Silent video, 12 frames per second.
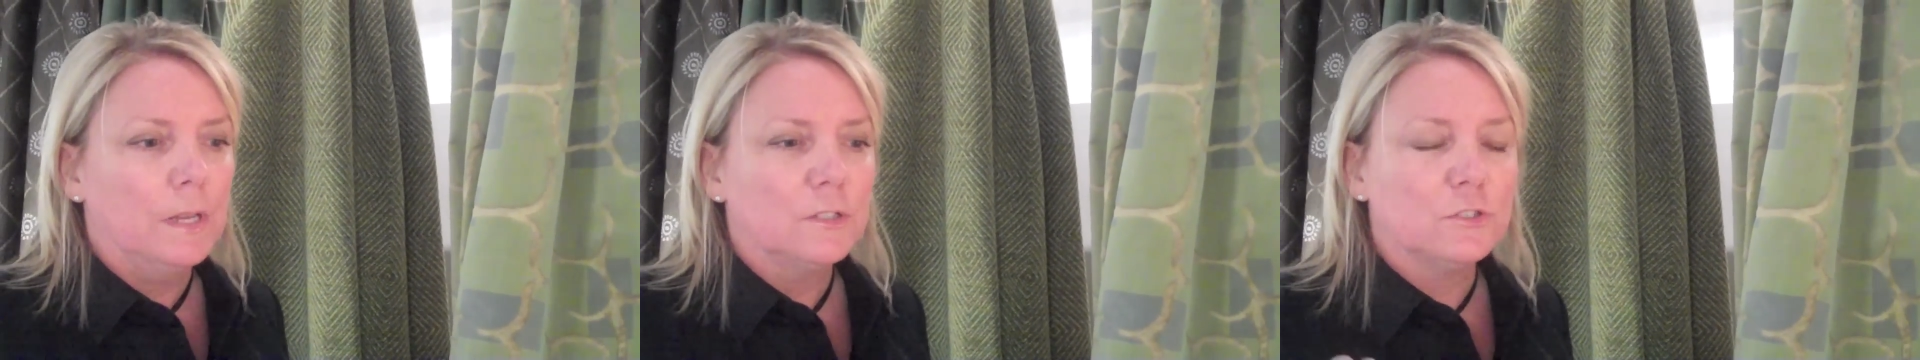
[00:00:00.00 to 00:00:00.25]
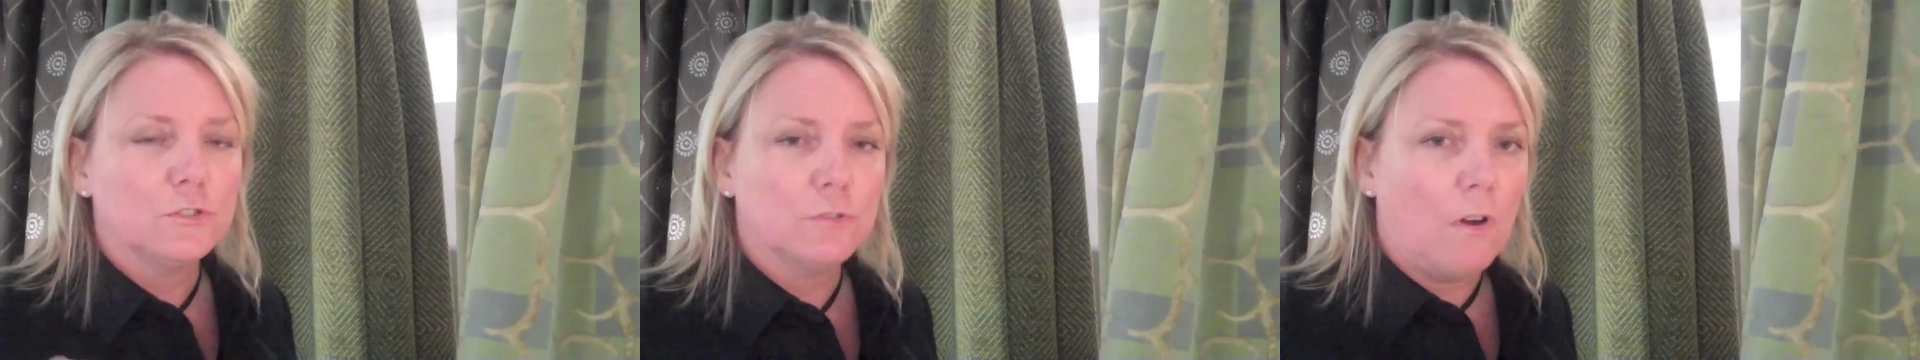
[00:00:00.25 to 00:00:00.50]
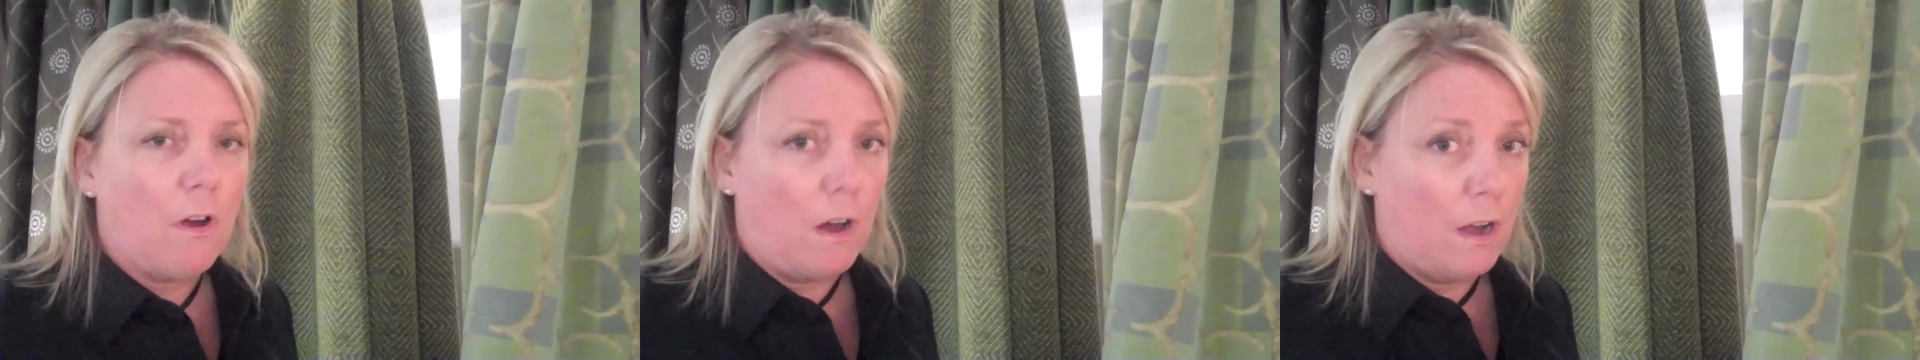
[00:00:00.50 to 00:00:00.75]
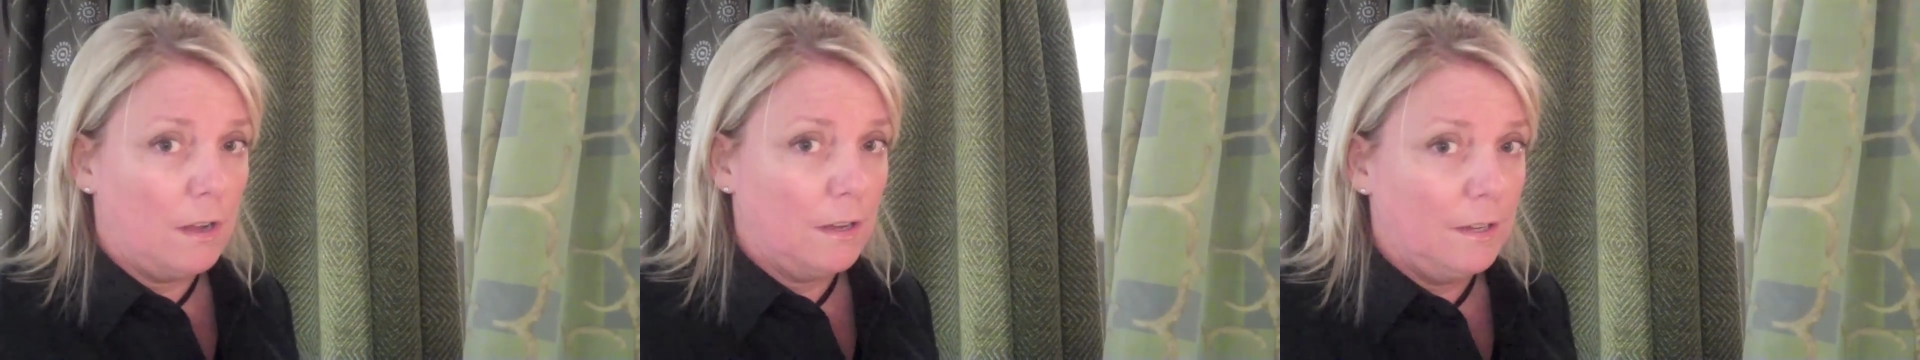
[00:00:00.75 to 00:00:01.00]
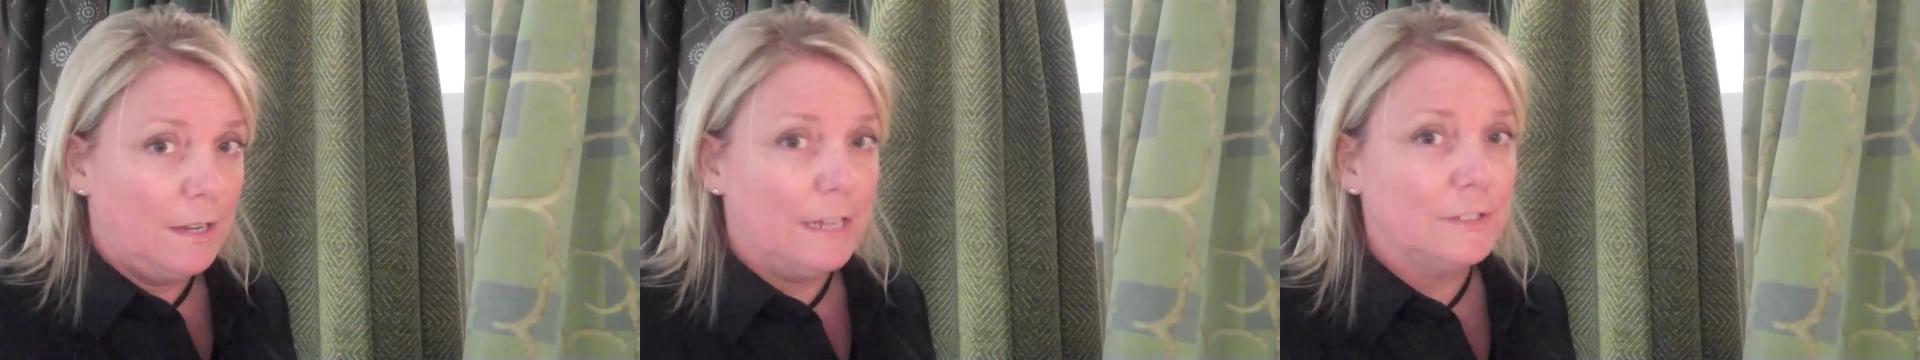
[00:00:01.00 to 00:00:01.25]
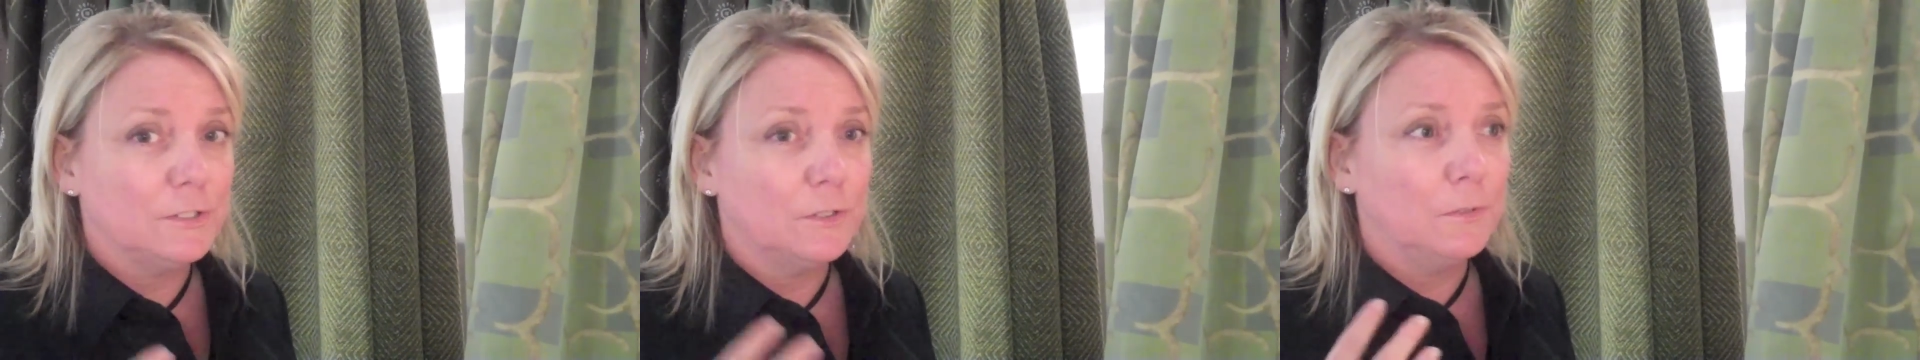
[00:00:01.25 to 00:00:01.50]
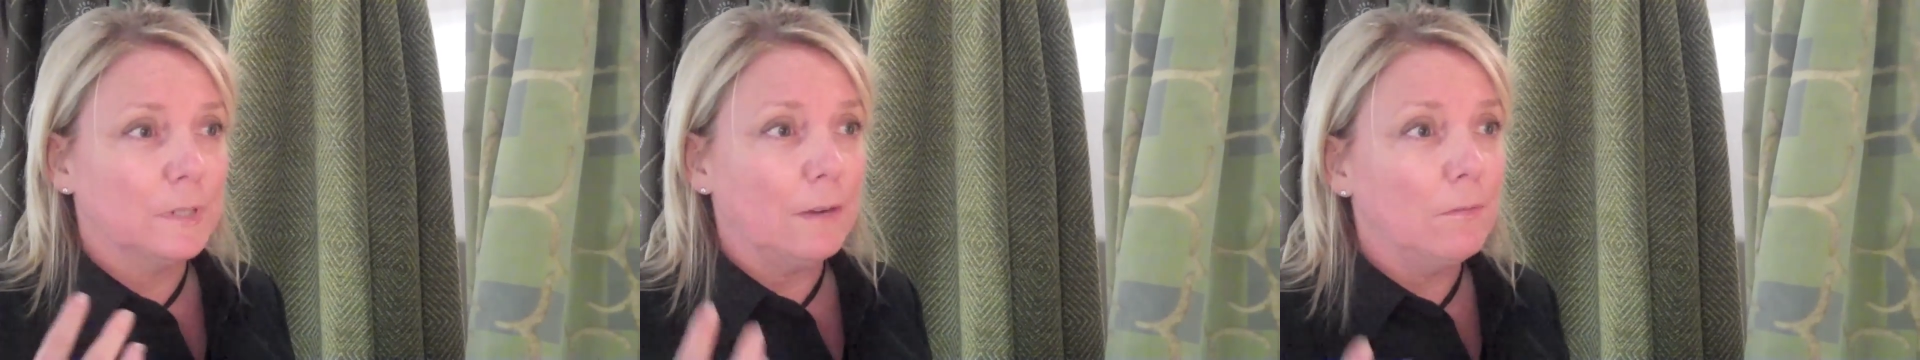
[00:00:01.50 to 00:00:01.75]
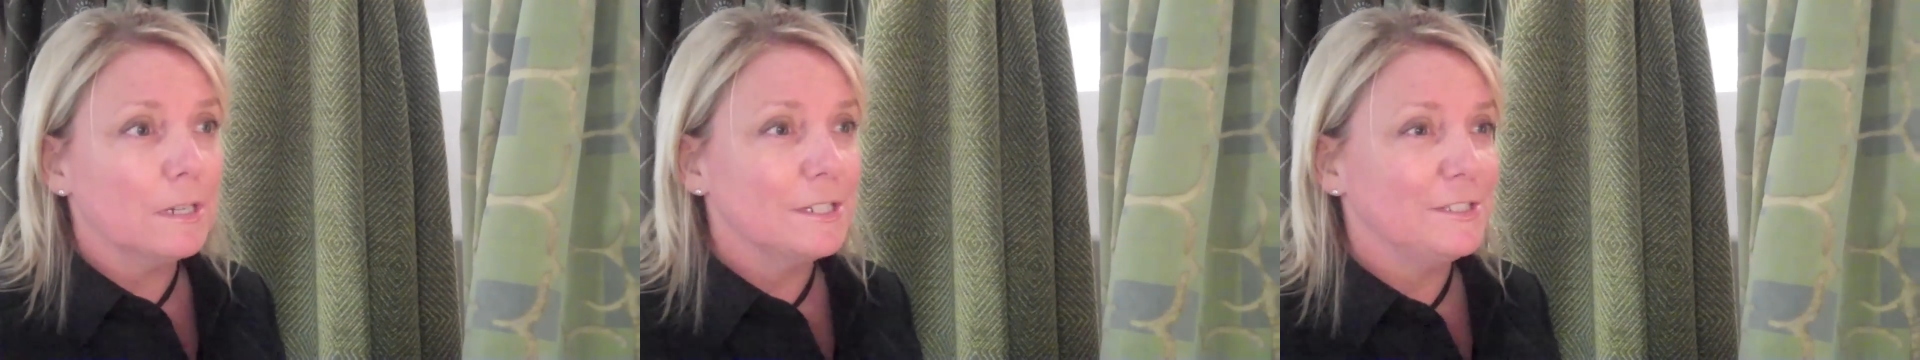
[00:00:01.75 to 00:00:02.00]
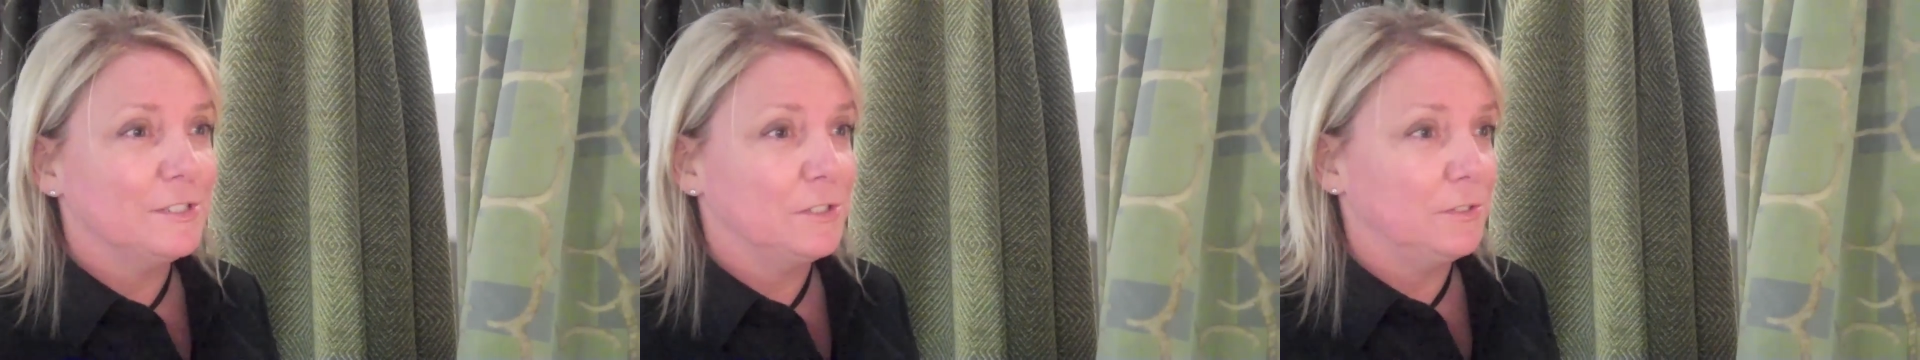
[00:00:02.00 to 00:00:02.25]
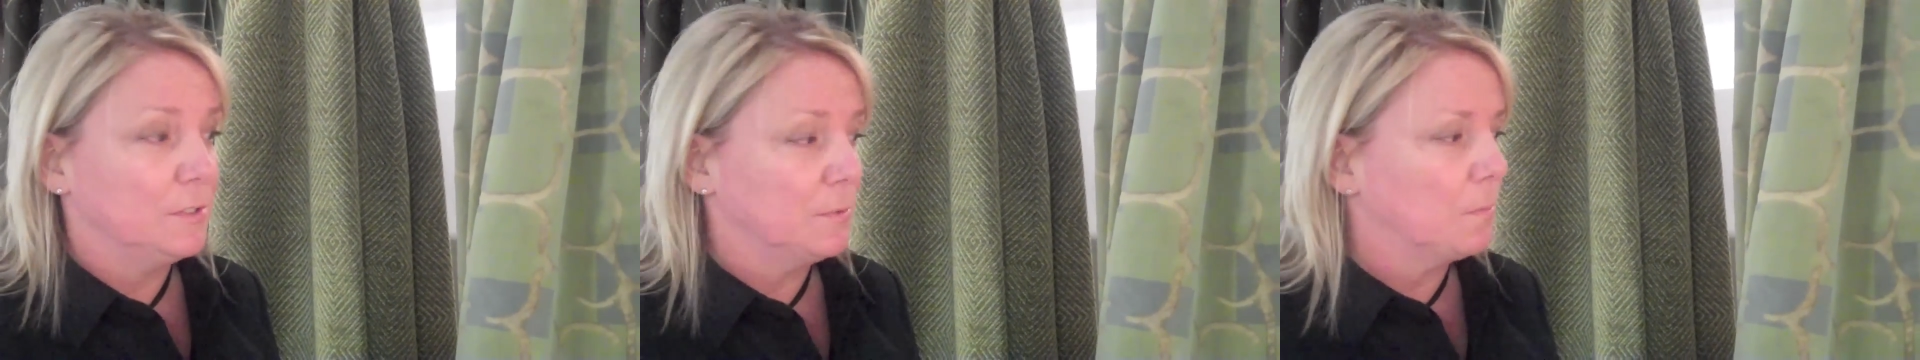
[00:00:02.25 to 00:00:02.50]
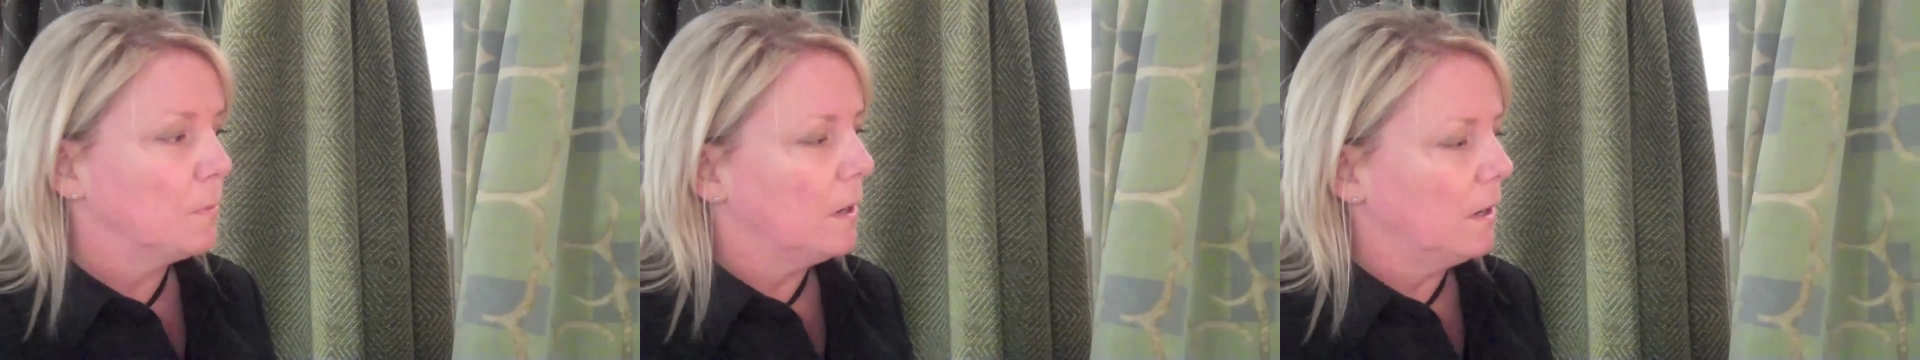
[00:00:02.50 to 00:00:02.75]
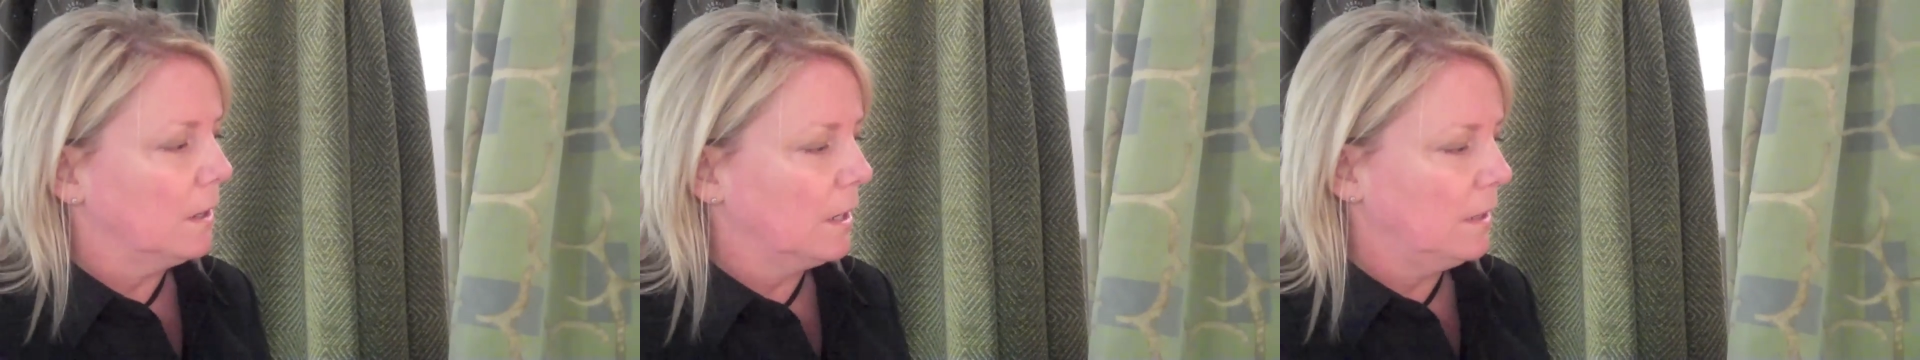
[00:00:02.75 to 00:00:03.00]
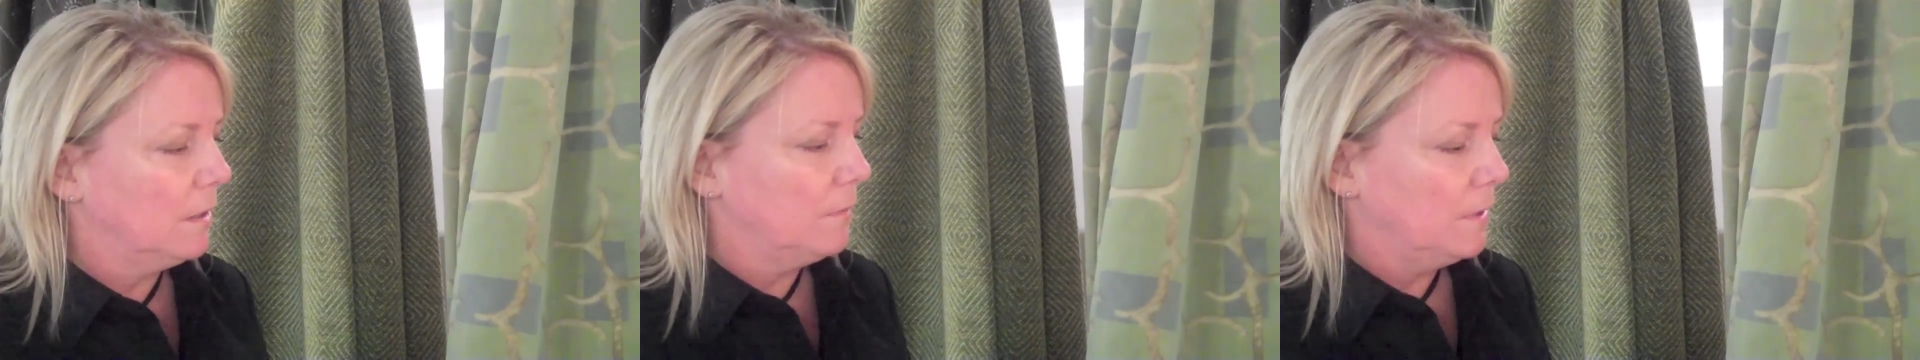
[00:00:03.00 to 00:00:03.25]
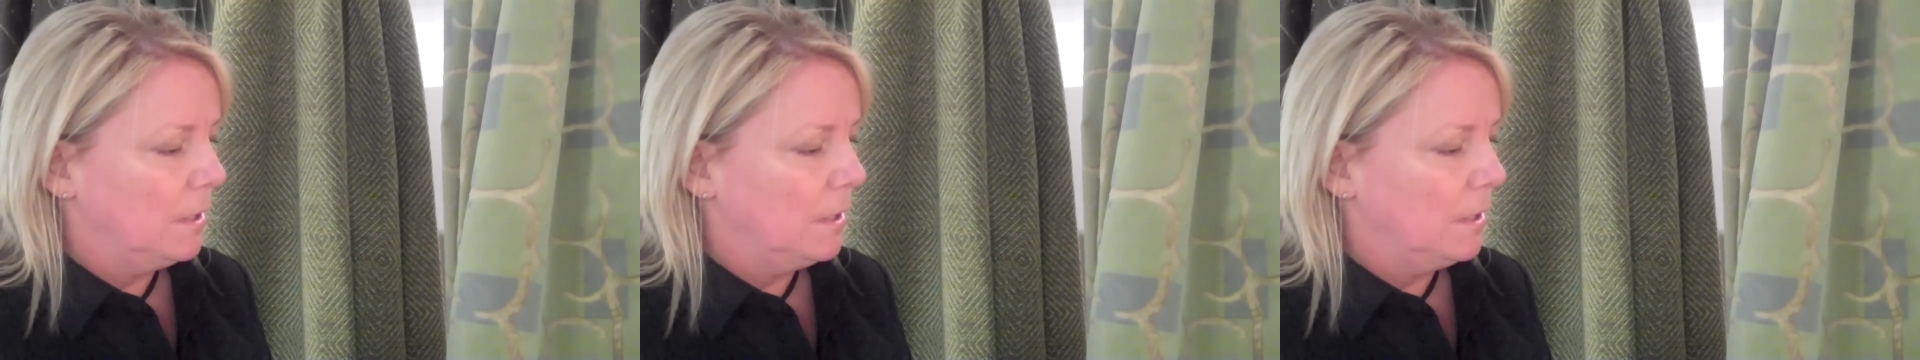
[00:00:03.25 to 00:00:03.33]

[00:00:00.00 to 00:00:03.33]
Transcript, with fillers: straw and so what I wanted to do is uh, kind of